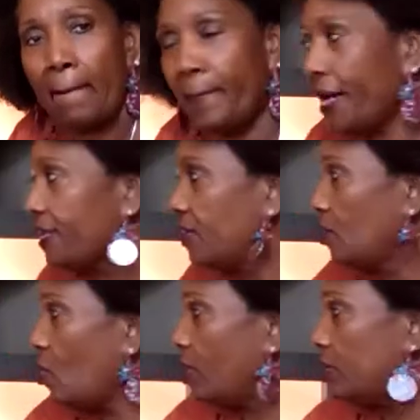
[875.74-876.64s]
but in
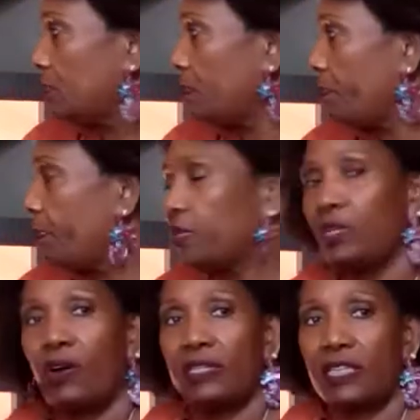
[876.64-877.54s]
order to put it
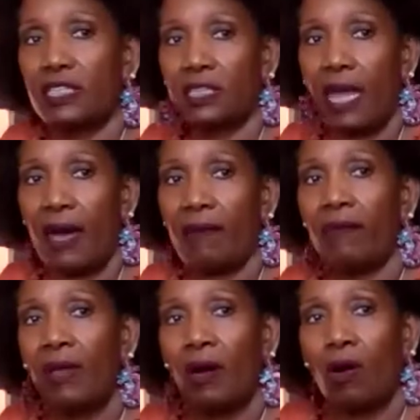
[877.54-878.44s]
on this shelf
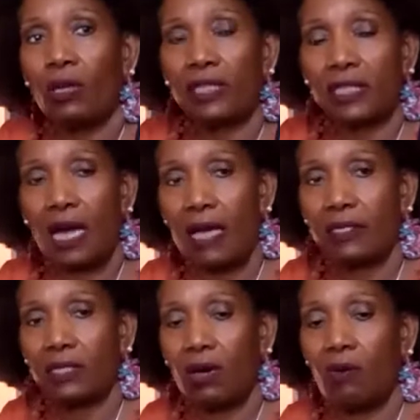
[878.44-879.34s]
or this
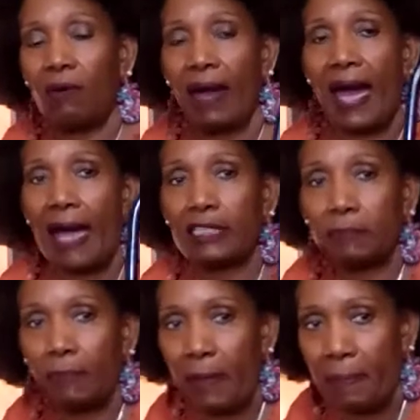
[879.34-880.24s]
console, I
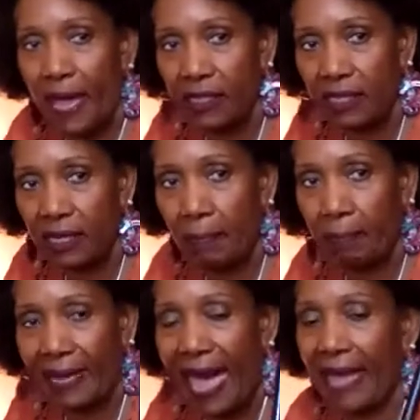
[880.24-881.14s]
spray painted it
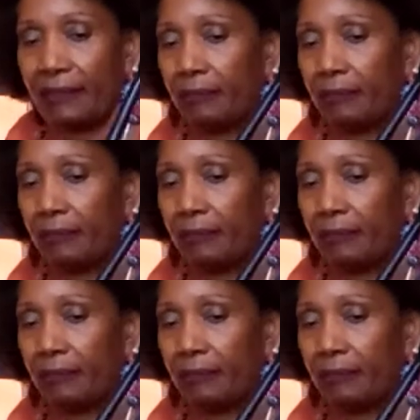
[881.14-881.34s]
black.